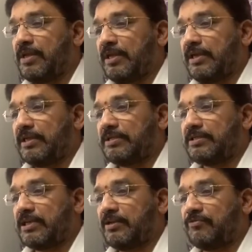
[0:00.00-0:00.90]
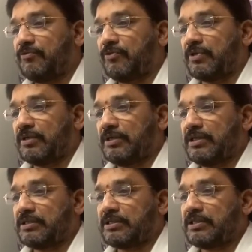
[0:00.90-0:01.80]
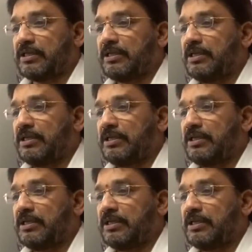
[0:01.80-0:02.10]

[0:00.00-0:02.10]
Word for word: It is therefore necessary